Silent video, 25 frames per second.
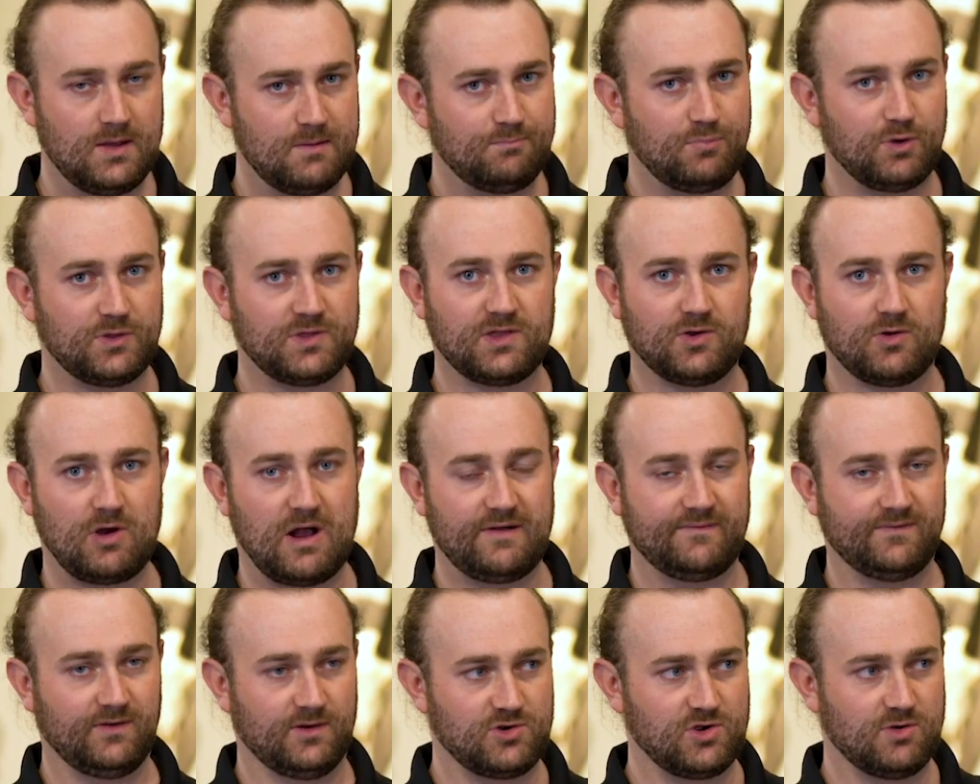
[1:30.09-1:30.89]
put the
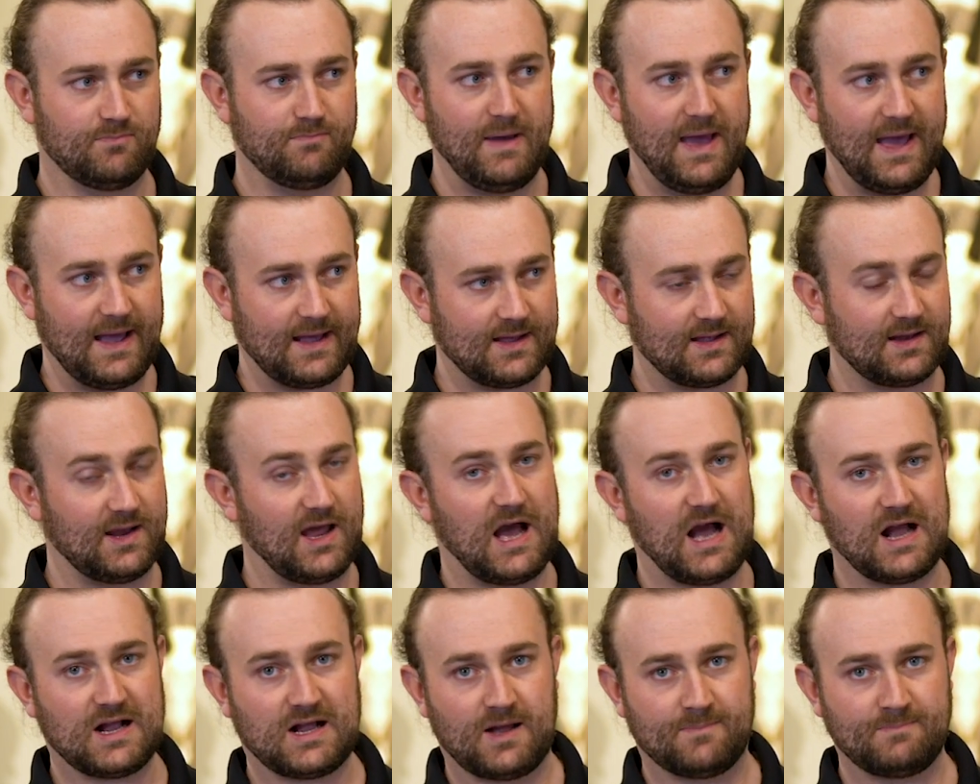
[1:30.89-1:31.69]
rifle on your back and
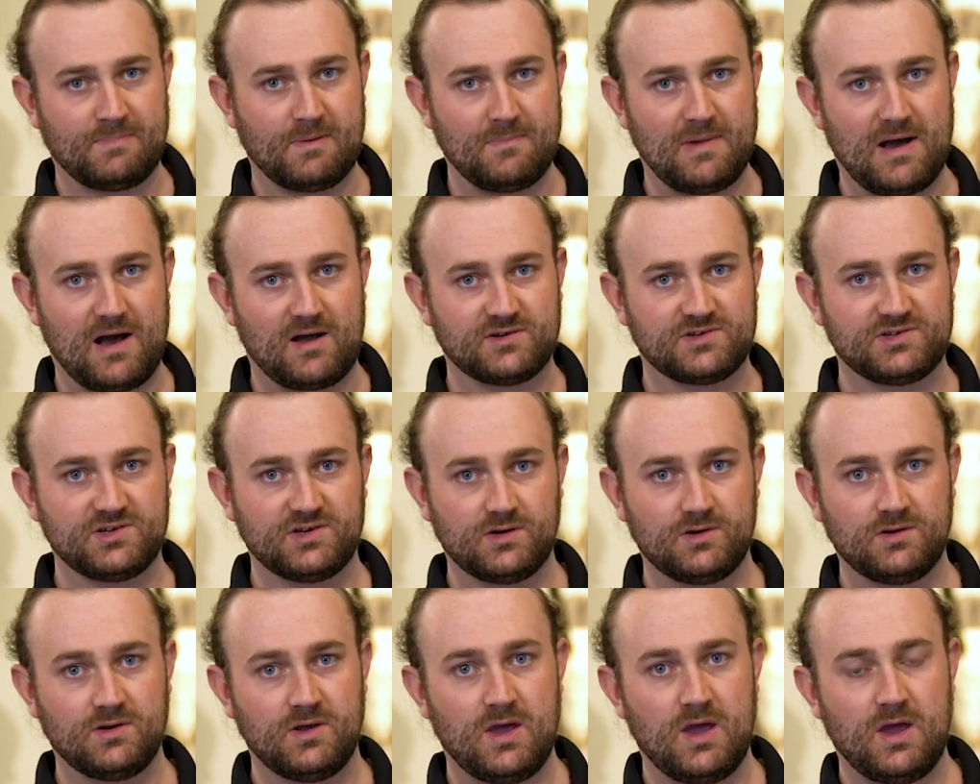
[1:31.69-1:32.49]
hike up a
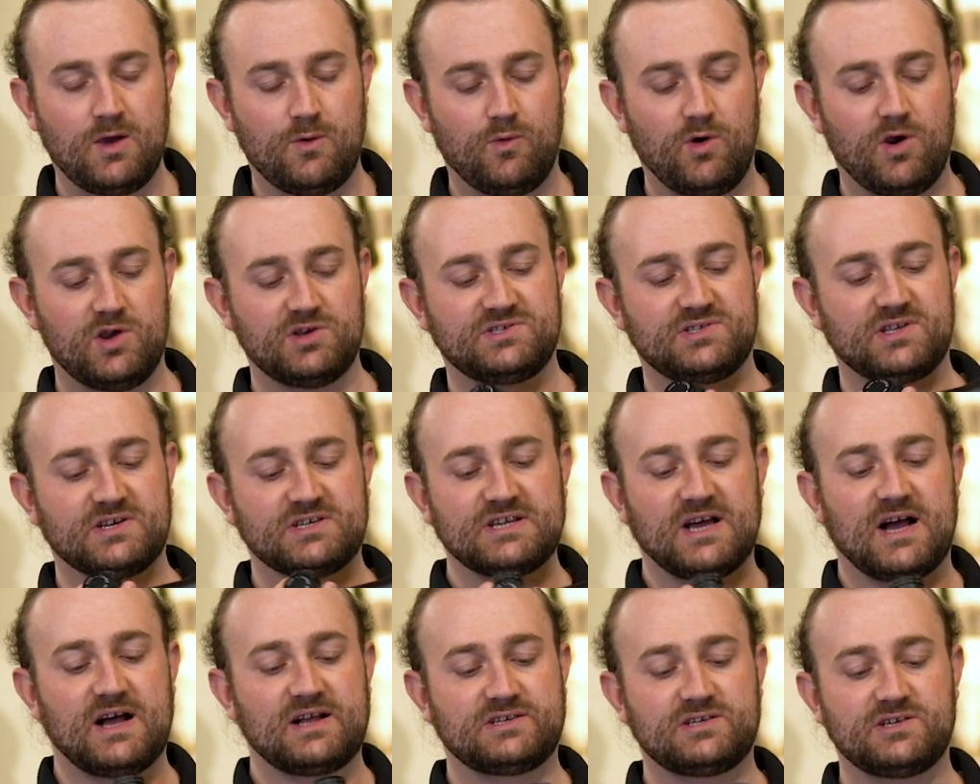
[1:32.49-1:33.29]
mountain, whereas the
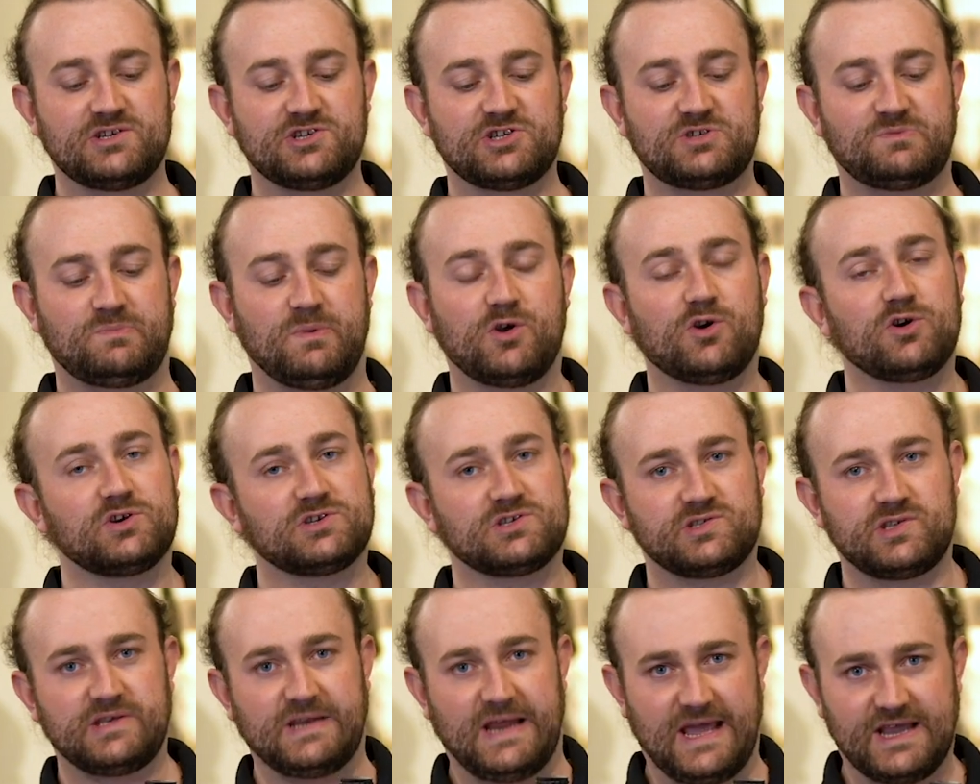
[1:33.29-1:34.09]
Titan, just because of that